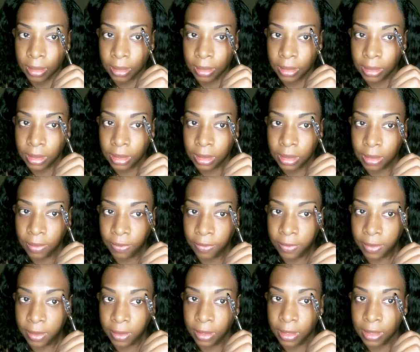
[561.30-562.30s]
just to
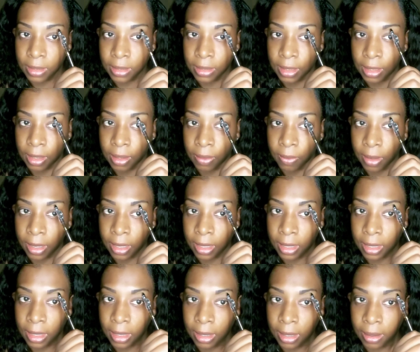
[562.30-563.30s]
fill this in right in
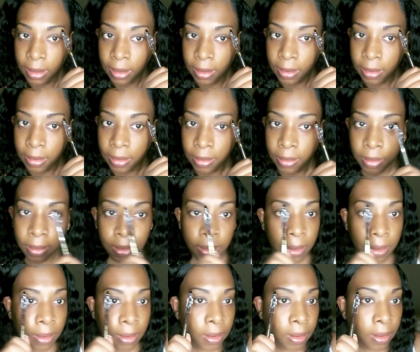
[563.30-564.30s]
here.
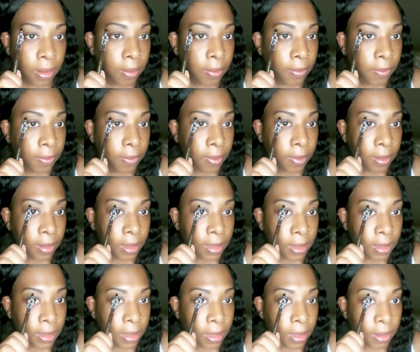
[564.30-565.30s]
Fill this
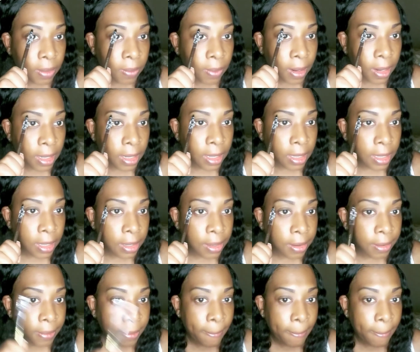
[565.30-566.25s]
in right in here.